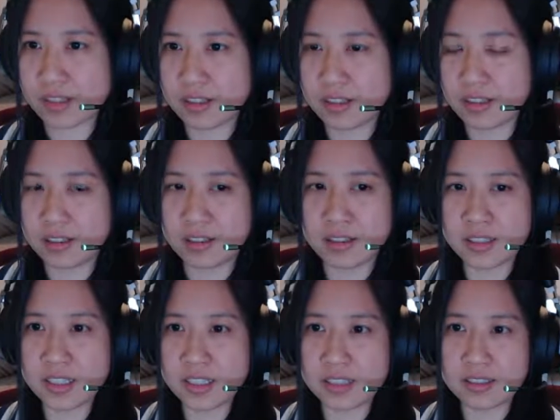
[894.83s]

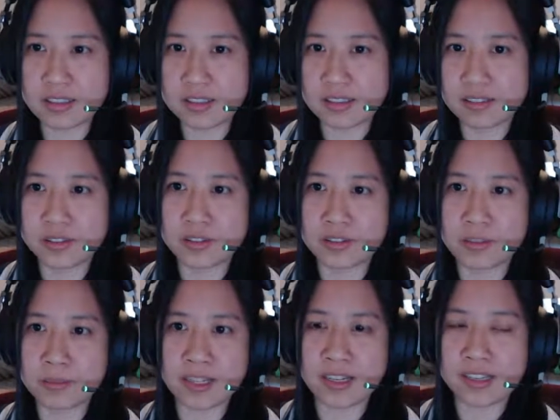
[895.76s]
the
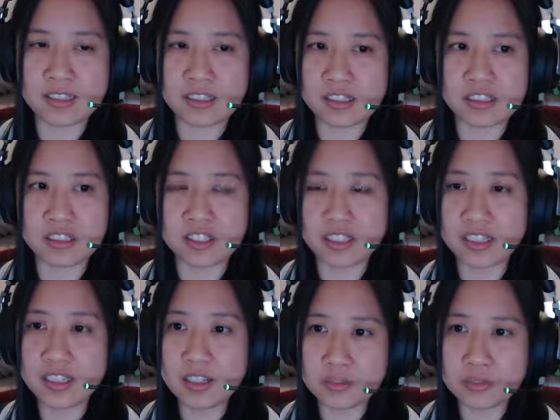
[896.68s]
main idea is,
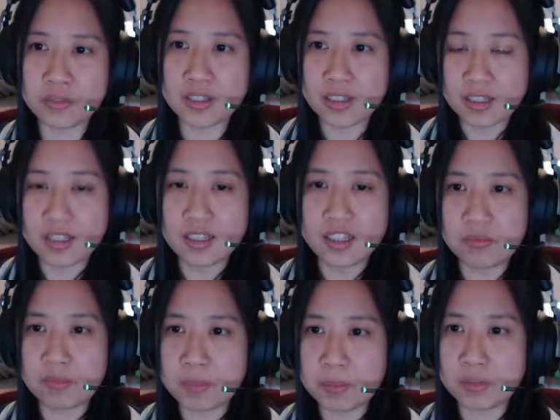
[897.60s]
if
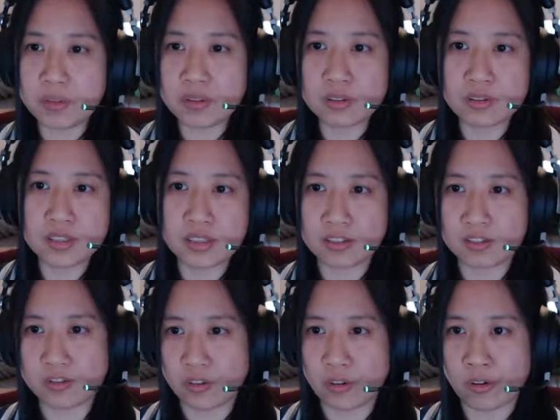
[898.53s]
people use it
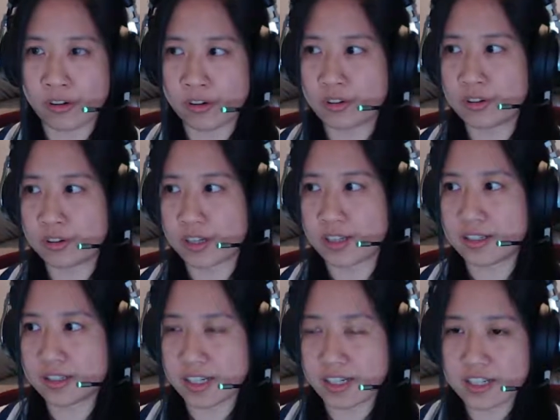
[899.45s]
for
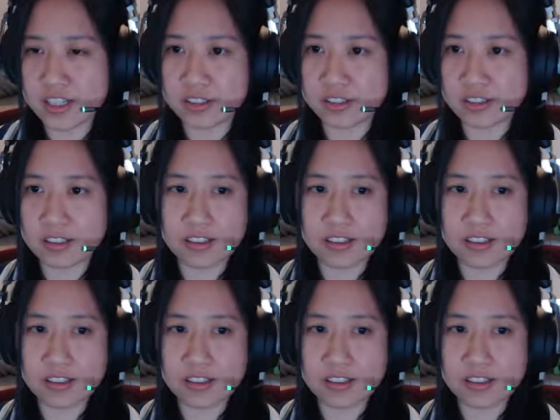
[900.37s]
localization,